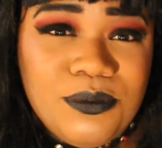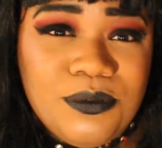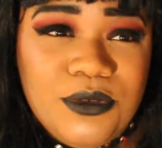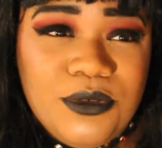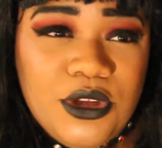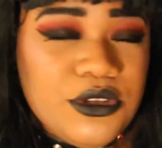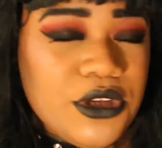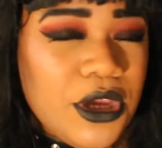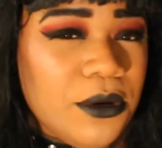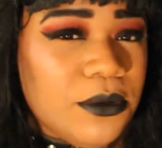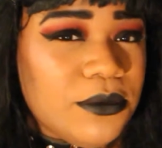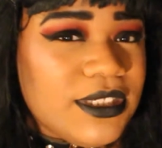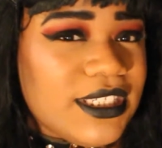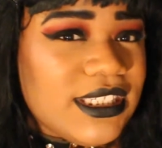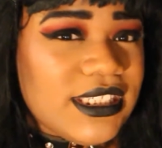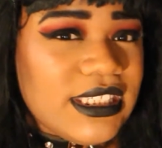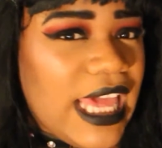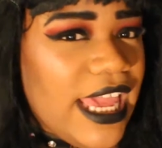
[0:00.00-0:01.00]
you don't
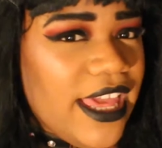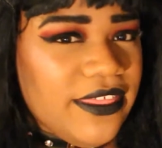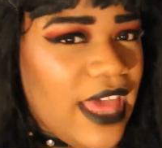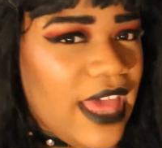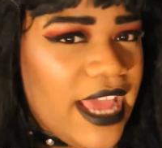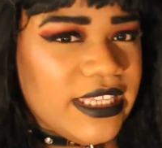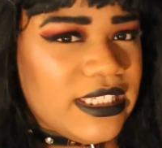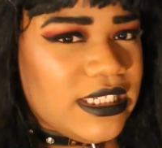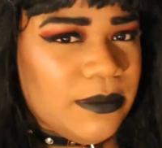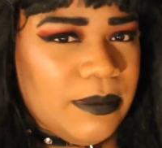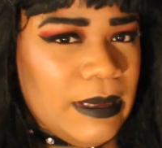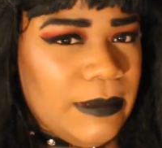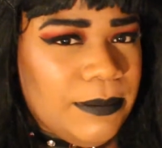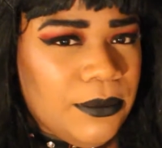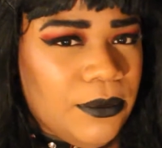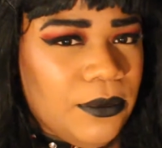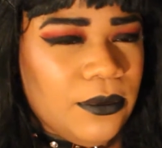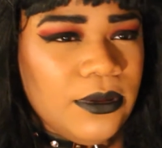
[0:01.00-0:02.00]
say that to
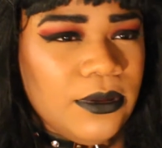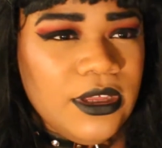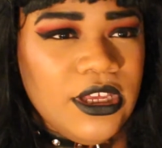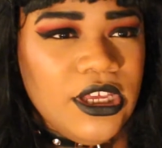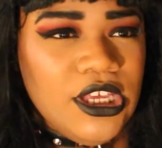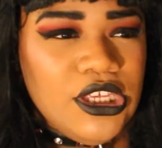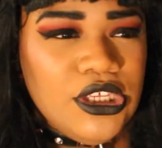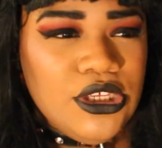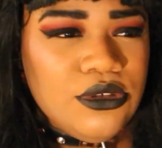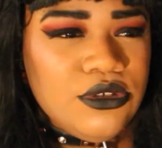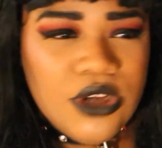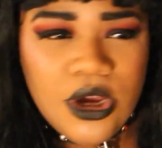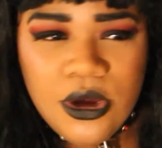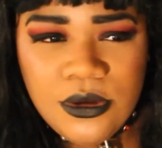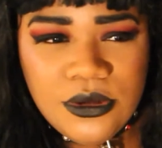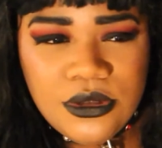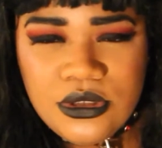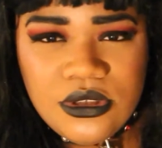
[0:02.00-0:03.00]
people. You
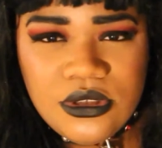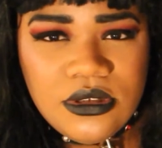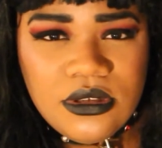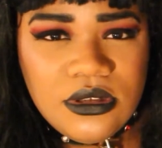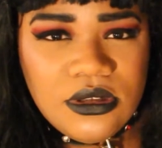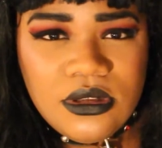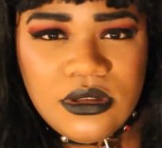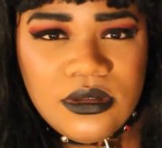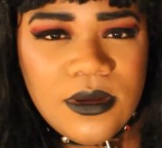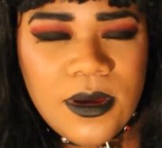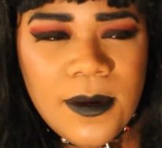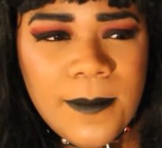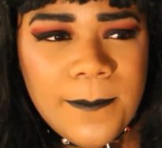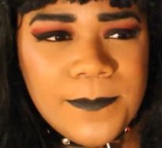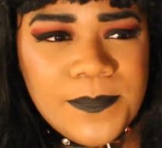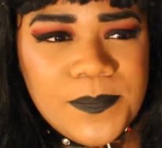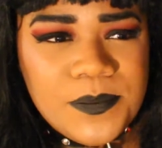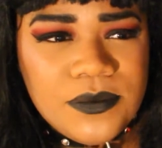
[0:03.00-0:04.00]
don't
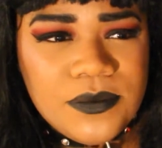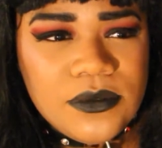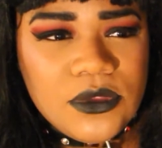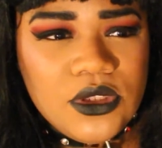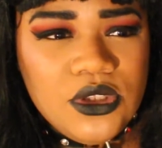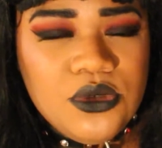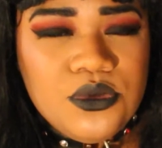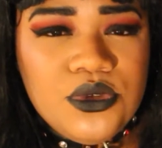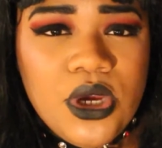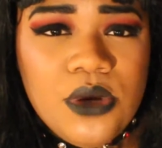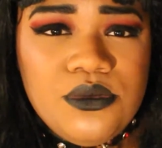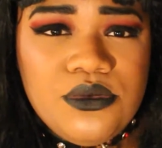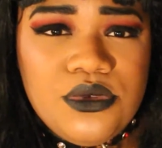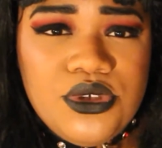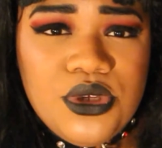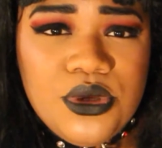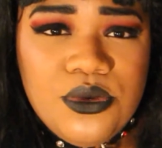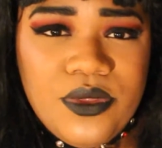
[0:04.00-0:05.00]

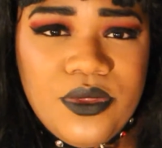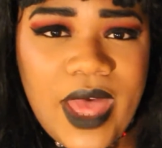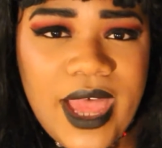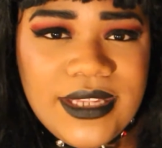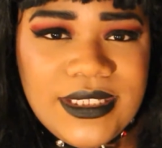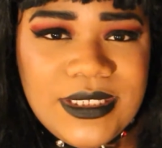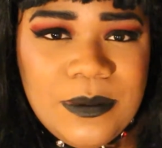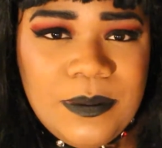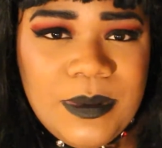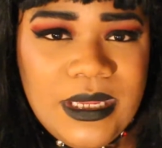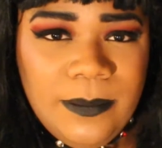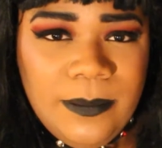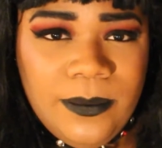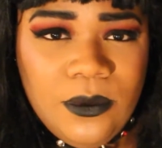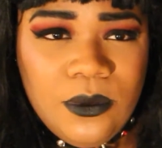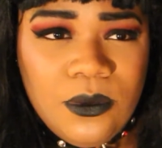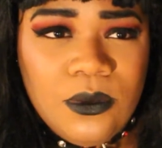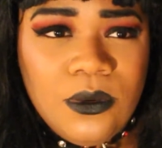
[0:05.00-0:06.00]
do that to
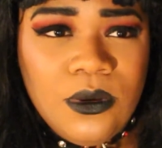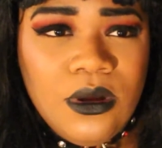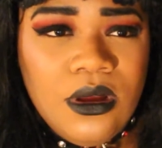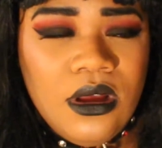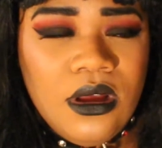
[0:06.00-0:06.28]
people